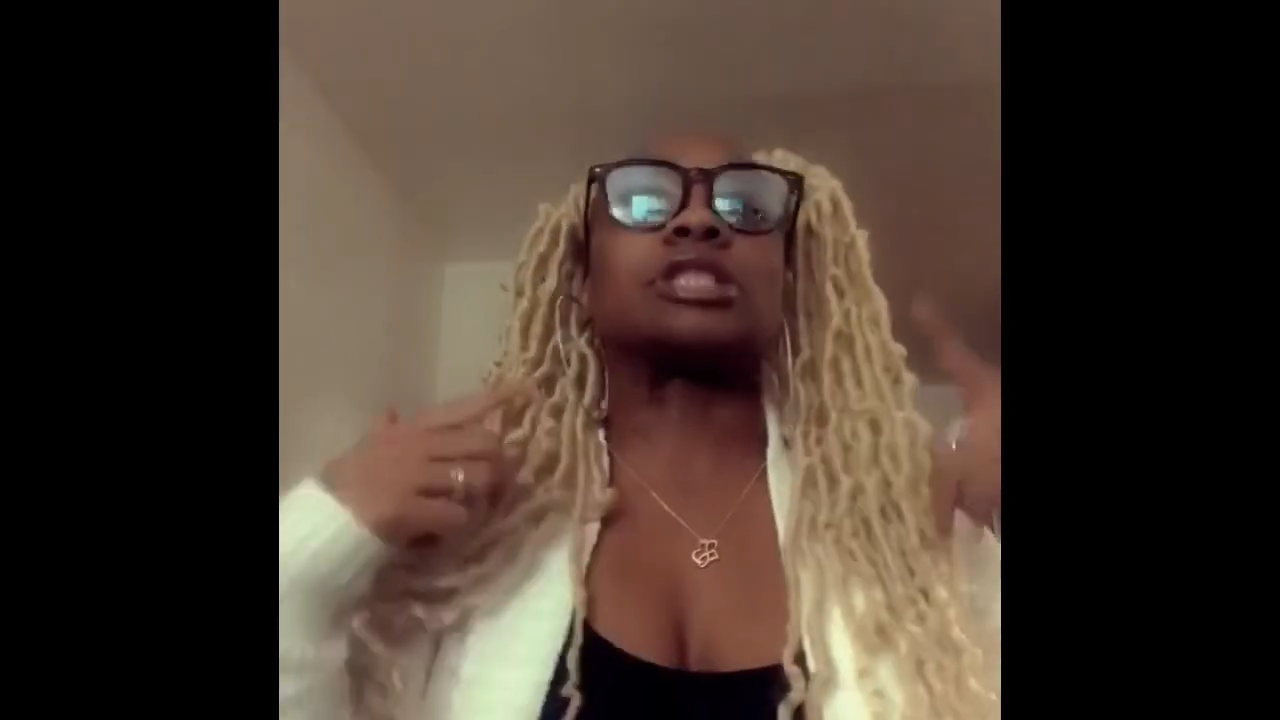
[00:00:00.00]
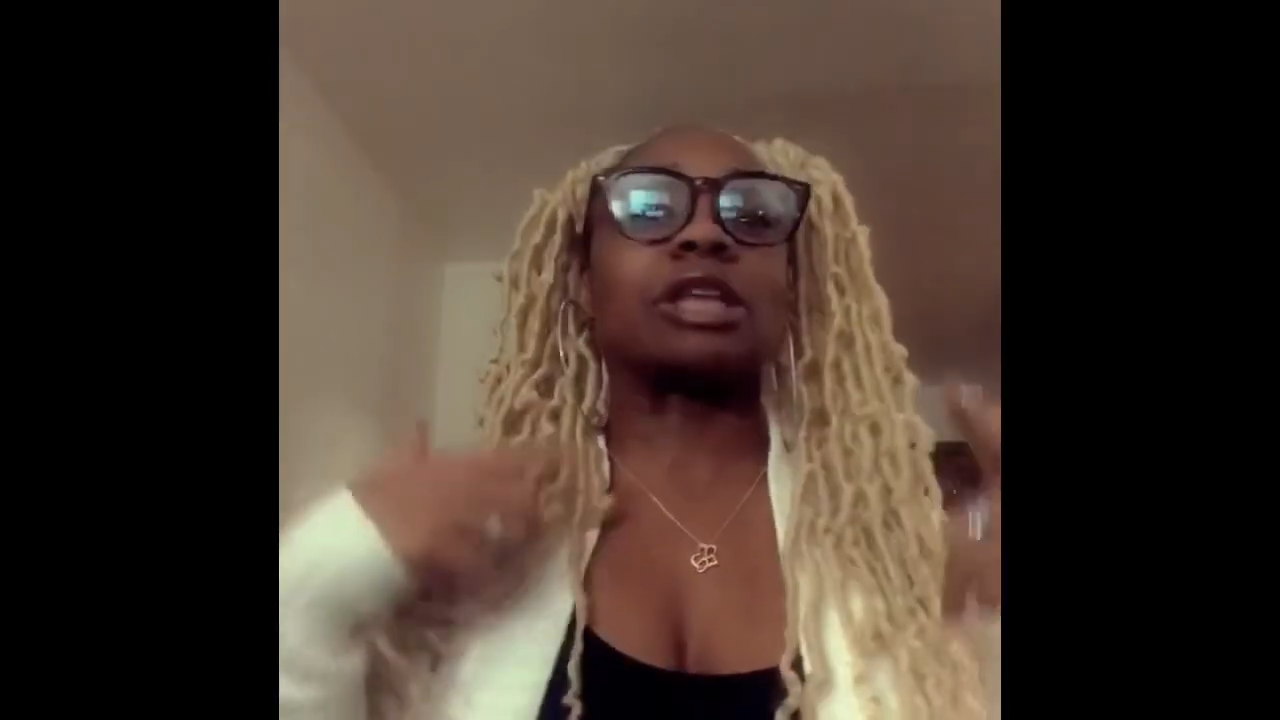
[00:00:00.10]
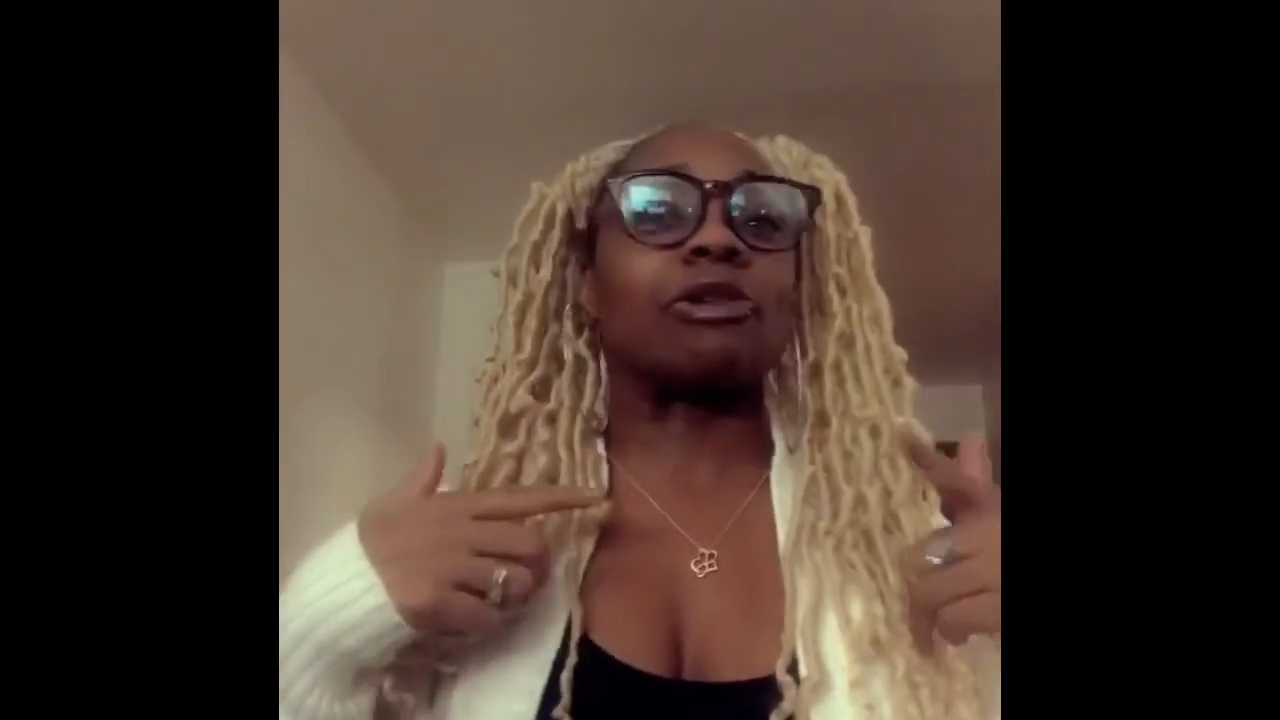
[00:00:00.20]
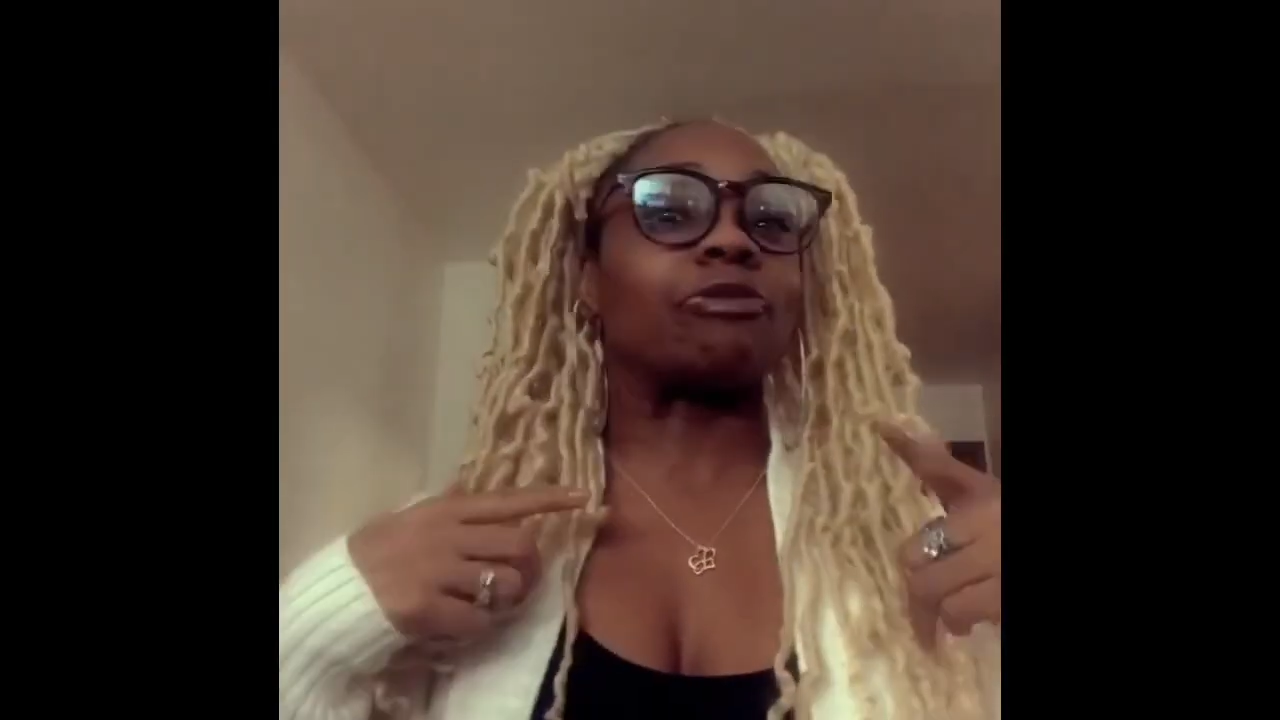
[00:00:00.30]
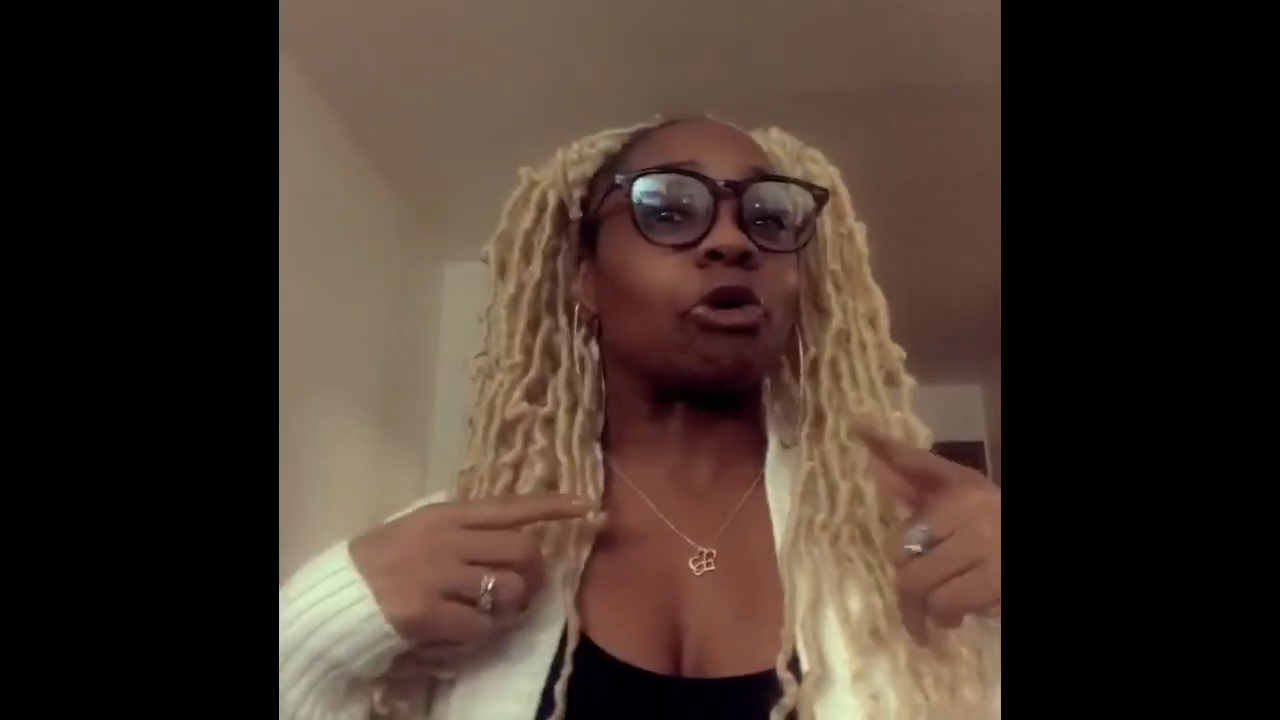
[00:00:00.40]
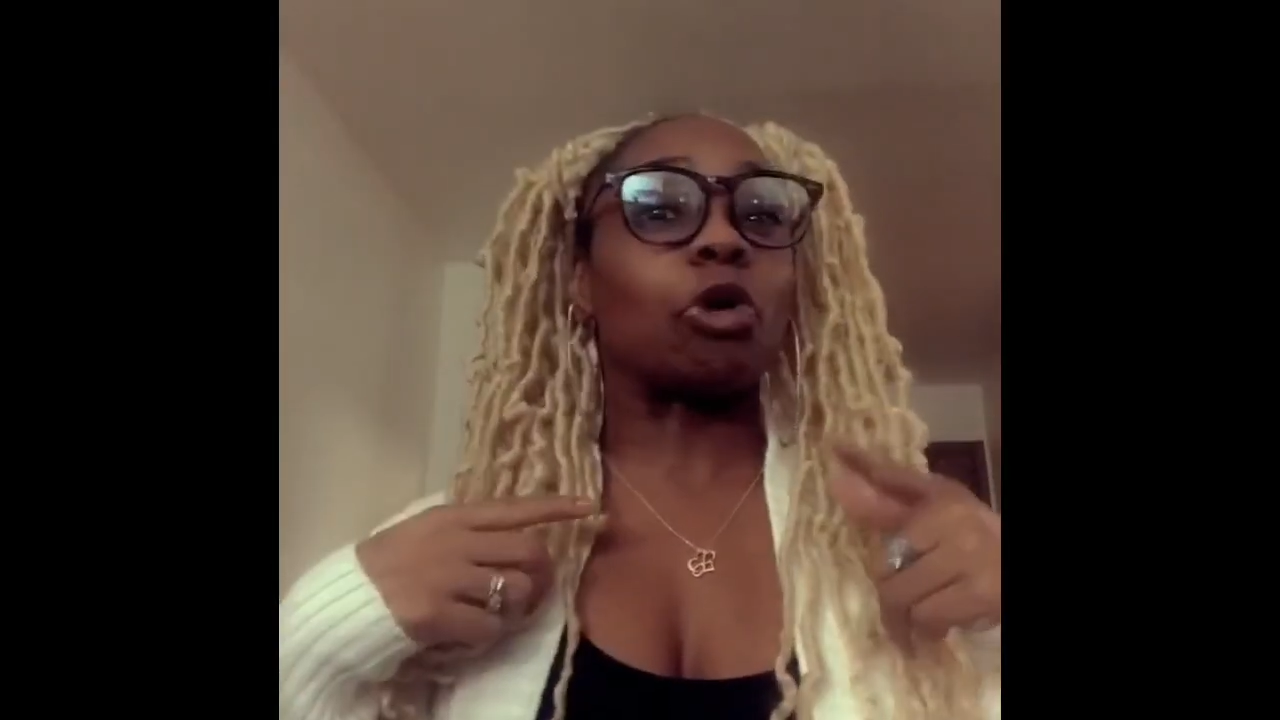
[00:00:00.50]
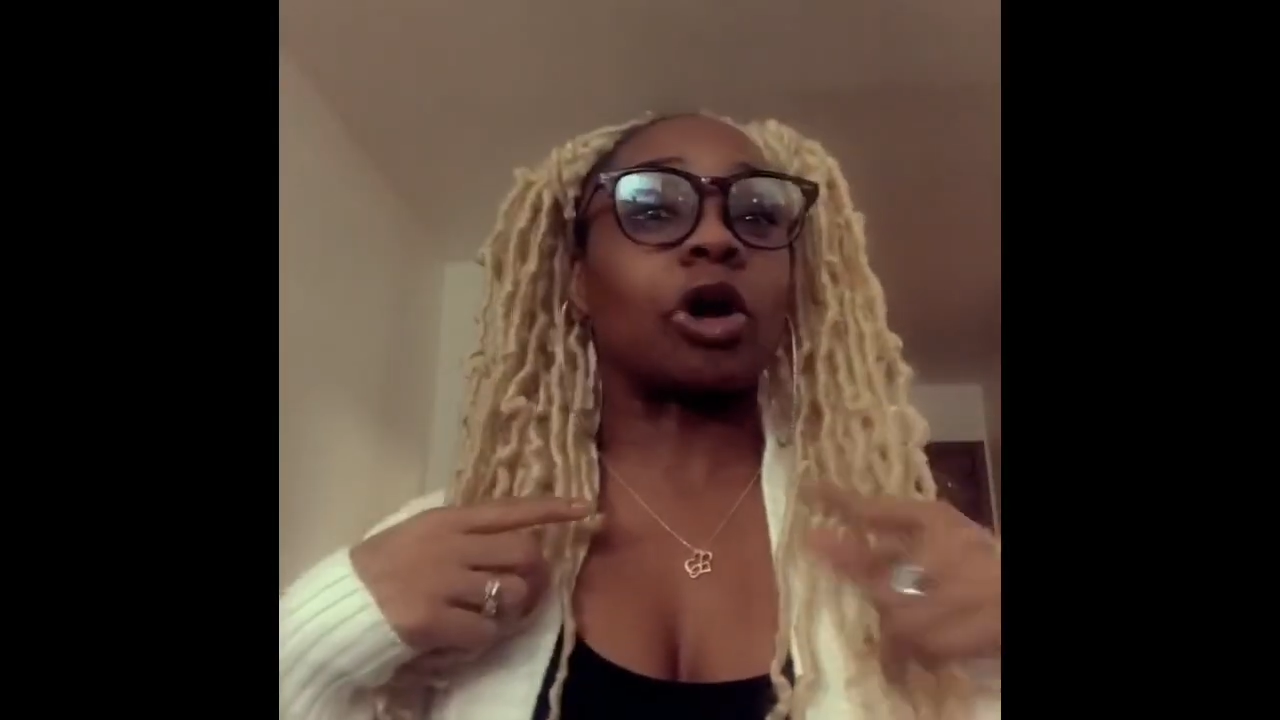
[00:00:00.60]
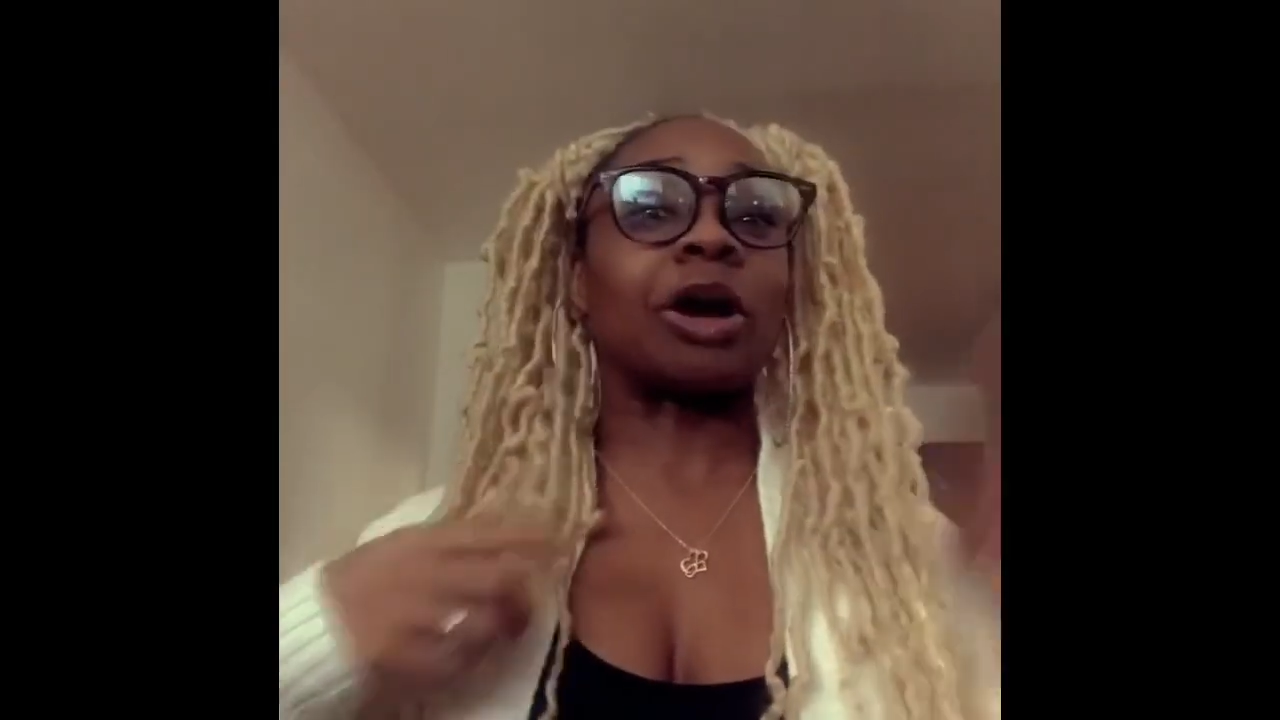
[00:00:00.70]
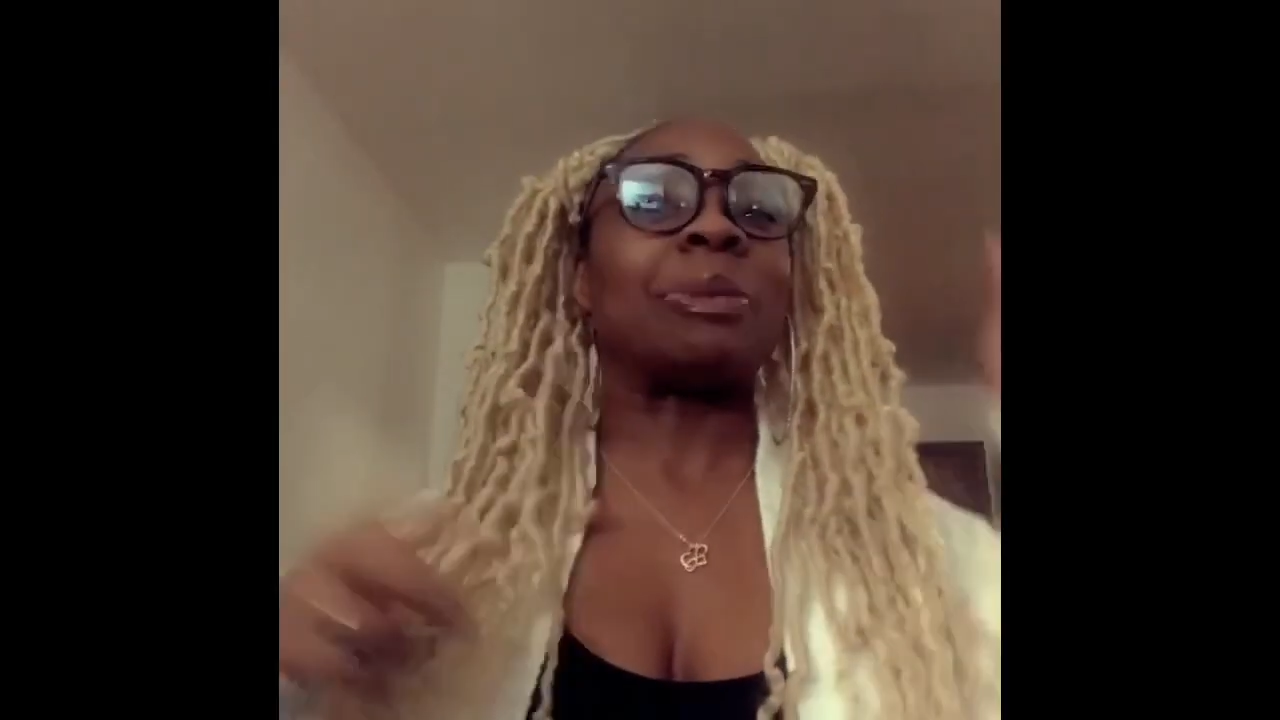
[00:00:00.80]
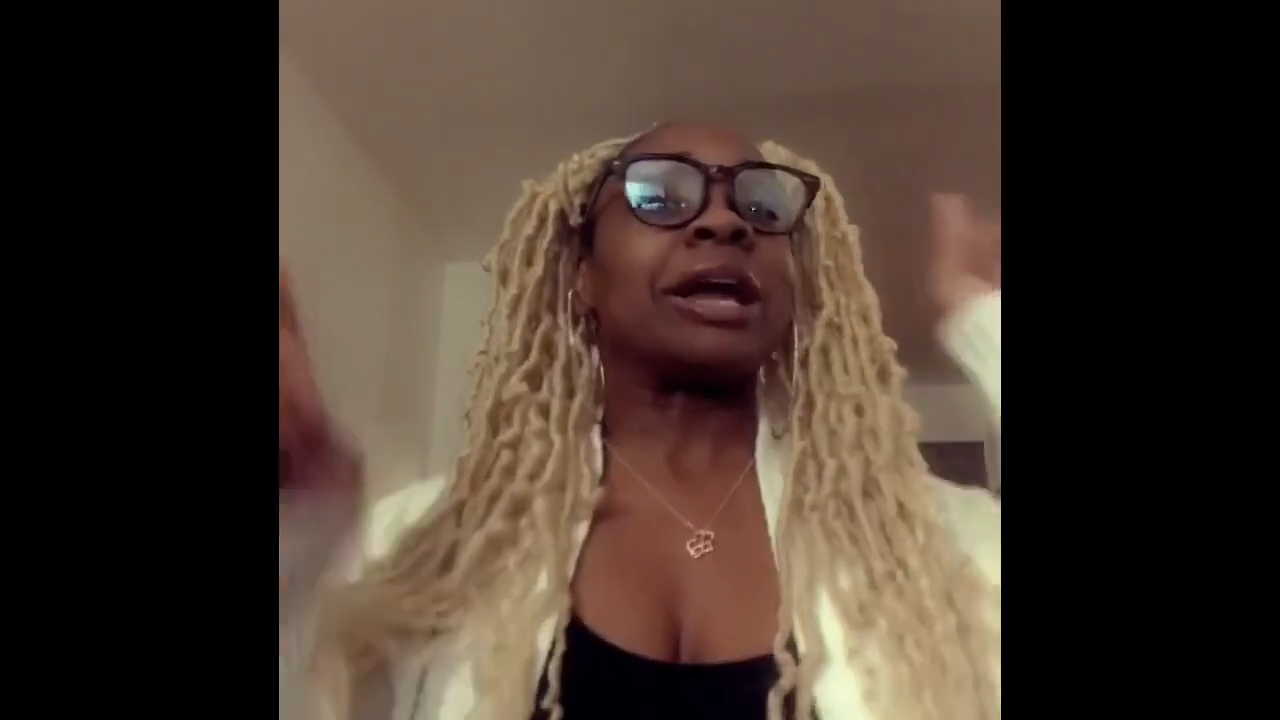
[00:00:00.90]
some
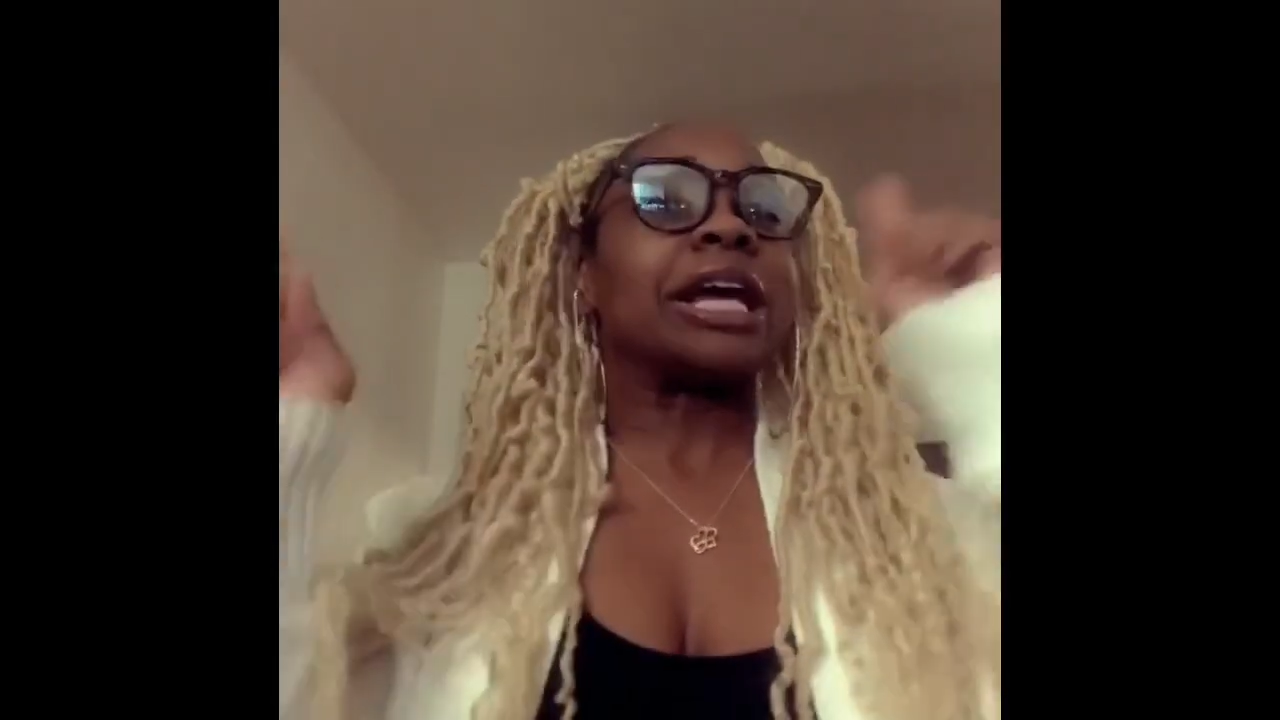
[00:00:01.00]
form.